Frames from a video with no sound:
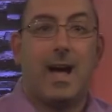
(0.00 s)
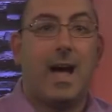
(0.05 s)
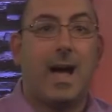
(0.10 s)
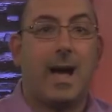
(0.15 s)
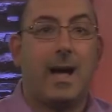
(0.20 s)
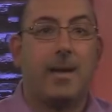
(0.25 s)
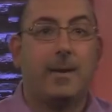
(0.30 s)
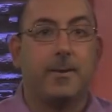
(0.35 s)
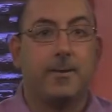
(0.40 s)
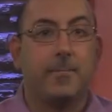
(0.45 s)

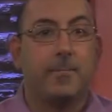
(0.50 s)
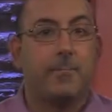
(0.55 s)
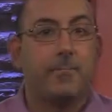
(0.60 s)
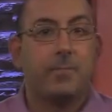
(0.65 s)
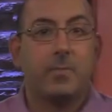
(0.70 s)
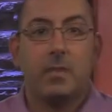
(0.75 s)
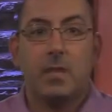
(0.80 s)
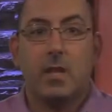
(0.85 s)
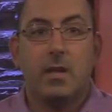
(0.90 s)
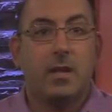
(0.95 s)
high.
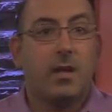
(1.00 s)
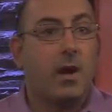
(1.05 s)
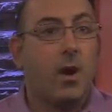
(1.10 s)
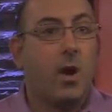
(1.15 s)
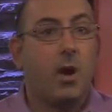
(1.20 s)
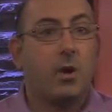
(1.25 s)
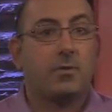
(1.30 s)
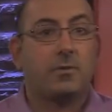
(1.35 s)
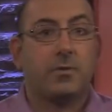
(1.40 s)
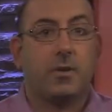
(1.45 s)

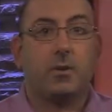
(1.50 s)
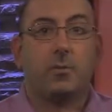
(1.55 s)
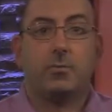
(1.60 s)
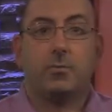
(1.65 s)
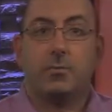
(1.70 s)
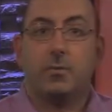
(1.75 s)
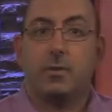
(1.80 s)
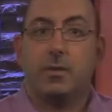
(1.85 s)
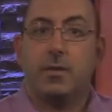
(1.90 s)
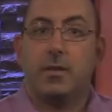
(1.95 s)
Also,
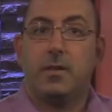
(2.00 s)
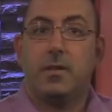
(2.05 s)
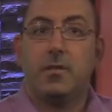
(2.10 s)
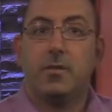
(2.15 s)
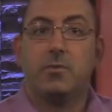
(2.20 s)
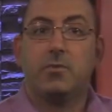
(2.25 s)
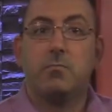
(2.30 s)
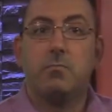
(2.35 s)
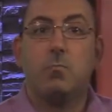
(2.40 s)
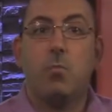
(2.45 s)

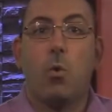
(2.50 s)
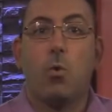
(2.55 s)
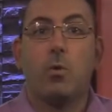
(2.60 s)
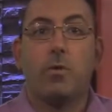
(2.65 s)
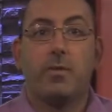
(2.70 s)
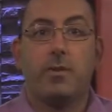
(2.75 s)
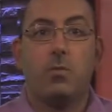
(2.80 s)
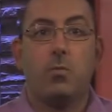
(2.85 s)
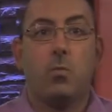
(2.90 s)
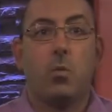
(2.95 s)
there's
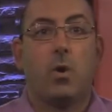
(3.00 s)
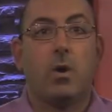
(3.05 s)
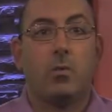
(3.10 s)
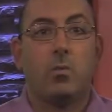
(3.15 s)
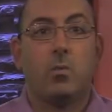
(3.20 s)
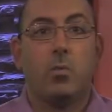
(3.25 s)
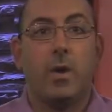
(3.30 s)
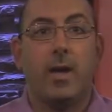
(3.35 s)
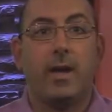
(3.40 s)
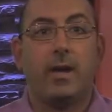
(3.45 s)
more than
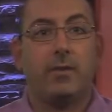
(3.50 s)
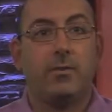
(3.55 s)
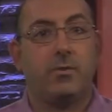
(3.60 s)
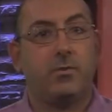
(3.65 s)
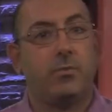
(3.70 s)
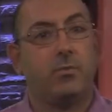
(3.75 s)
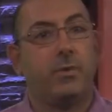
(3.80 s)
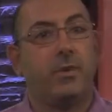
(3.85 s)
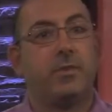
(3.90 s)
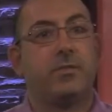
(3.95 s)
one way
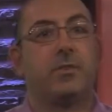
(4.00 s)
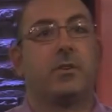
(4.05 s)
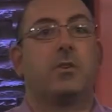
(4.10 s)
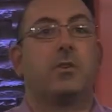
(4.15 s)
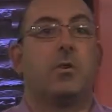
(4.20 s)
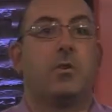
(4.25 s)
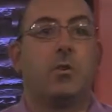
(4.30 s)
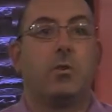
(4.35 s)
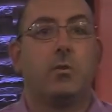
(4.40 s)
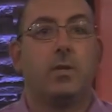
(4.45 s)
to reach a
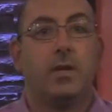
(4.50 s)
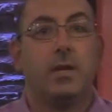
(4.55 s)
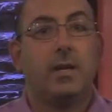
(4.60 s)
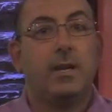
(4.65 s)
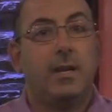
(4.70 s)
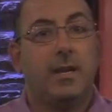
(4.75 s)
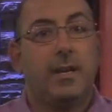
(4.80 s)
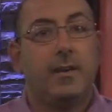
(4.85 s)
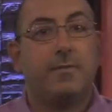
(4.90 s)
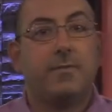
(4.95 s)
goal.
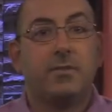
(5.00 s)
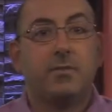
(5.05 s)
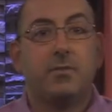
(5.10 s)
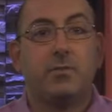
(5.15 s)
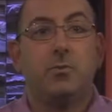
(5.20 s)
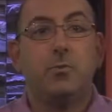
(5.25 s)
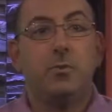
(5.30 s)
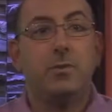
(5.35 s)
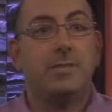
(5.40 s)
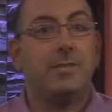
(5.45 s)
If a
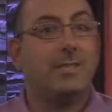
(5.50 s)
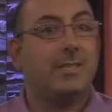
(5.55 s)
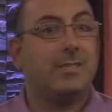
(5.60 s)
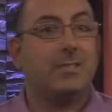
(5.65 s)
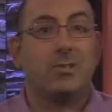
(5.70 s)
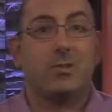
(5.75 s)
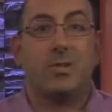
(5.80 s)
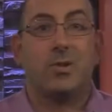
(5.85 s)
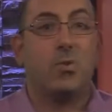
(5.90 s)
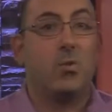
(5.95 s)
student
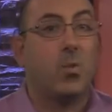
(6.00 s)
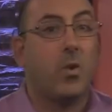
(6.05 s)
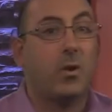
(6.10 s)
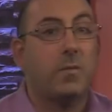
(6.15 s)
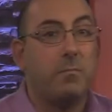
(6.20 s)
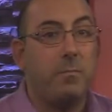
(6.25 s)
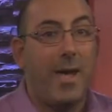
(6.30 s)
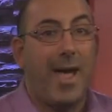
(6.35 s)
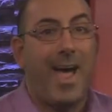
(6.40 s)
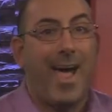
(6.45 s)
sees only
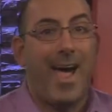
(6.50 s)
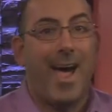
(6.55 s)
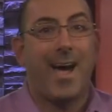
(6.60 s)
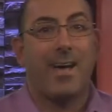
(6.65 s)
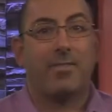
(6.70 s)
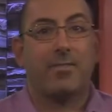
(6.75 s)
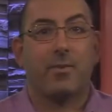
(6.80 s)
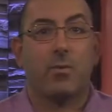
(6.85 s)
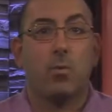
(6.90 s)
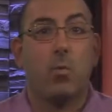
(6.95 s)
one
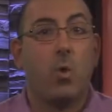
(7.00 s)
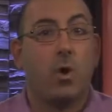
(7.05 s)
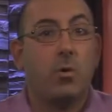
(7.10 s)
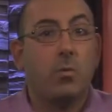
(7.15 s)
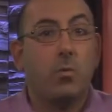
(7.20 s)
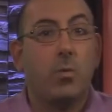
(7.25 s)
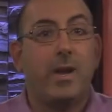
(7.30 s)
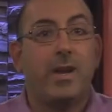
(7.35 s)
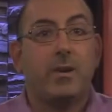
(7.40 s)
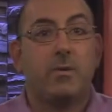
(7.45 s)
path or
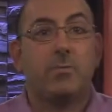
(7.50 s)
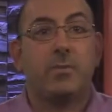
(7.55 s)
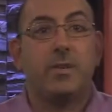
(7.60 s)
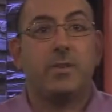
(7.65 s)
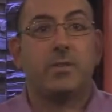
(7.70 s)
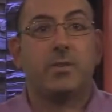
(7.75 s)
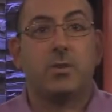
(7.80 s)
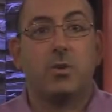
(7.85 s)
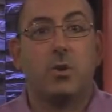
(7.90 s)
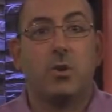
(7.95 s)
one way to
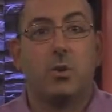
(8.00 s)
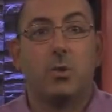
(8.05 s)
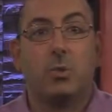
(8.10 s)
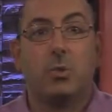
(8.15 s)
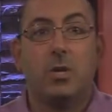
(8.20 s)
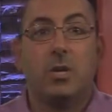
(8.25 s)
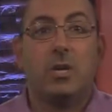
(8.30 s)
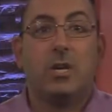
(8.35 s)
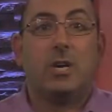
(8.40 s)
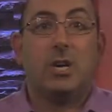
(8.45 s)
reach a
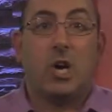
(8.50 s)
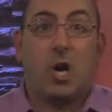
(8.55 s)
goal,